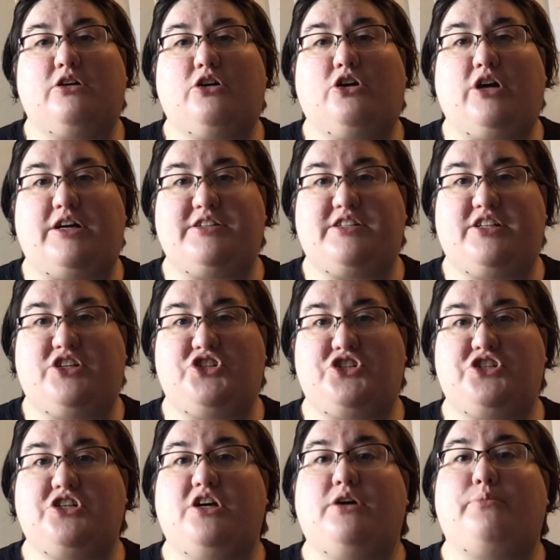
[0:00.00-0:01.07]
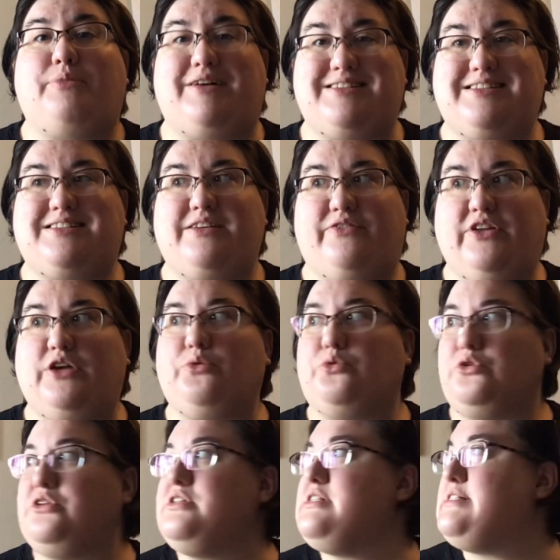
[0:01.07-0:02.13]
Cross Stitch Positivity
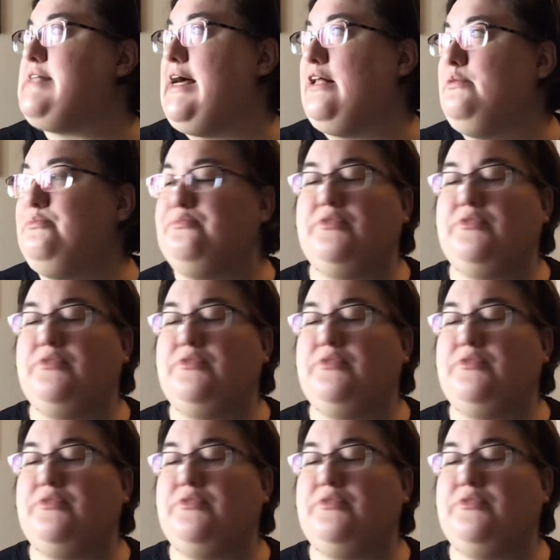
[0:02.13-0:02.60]
Rules Sal.